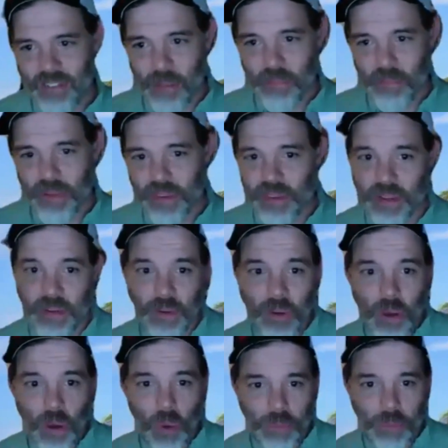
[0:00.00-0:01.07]
empathy,
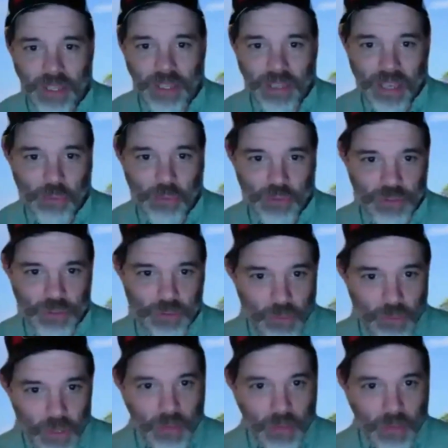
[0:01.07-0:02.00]
or being able to,